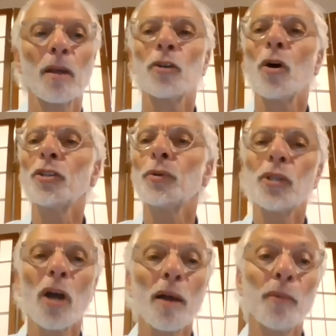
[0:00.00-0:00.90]
Also a
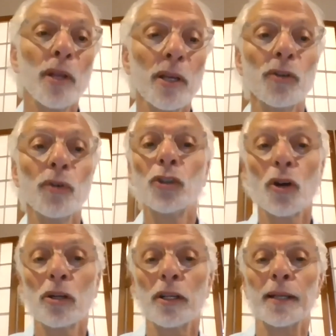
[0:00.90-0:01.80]
time where you can do
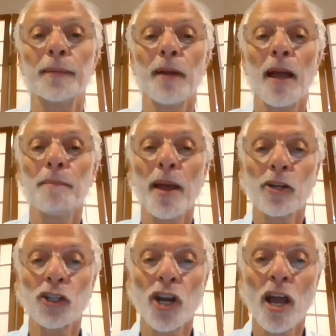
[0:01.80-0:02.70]
journaling and
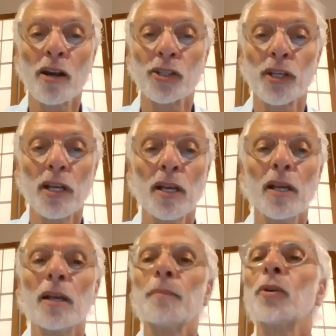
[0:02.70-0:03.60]
pair shares,
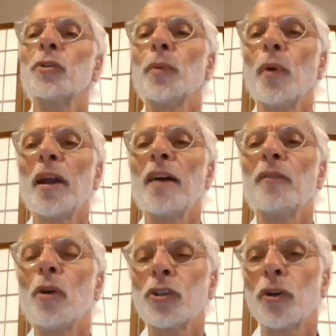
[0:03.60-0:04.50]
because we want to have
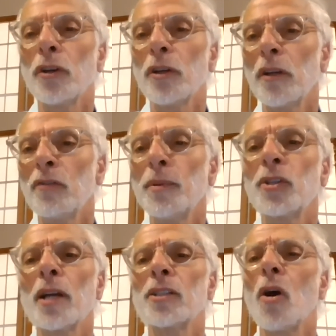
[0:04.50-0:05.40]
alternatives
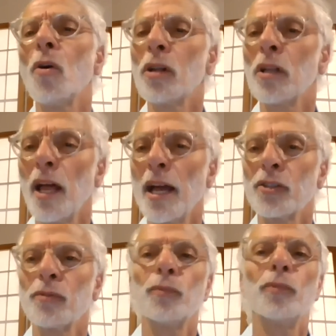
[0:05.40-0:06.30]
besides whole
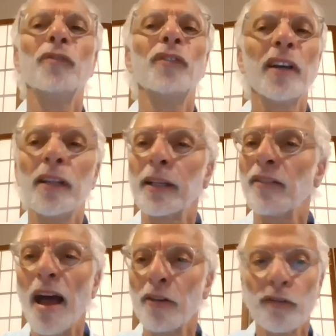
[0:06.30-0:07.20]
class revealing of
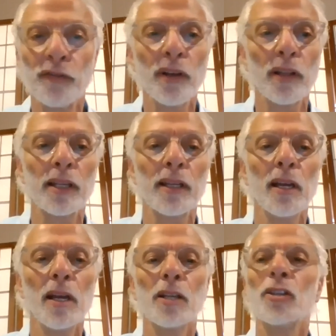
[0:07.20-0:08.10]
how you're feeling
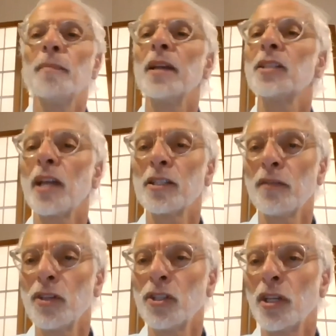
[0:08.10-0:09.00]
to make sense
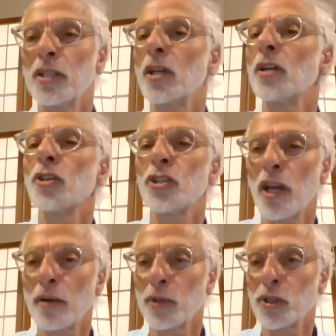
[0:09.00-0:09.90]
of these scenes and
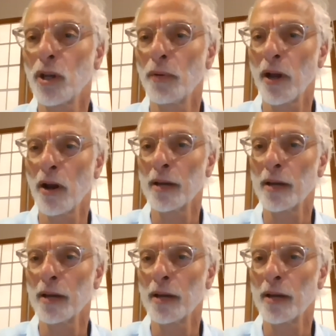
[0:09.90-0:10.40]
understand what's going on.